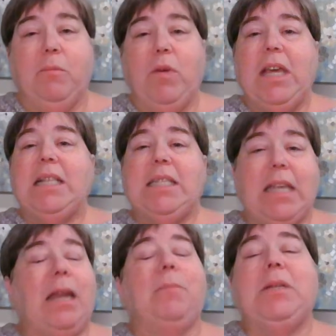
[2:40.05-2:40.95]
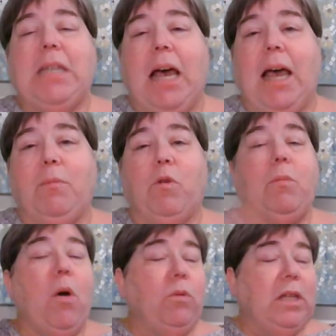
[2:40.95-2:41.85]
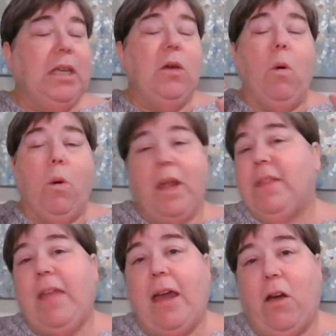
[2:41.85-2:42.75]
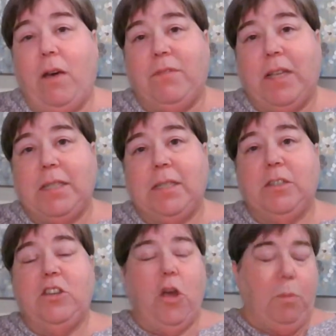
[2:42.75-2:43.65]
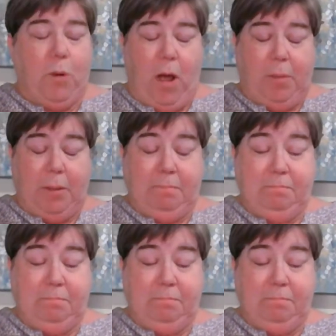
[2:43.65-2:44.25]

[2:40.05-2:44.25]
We can set up a time remotely or in that office. No problem.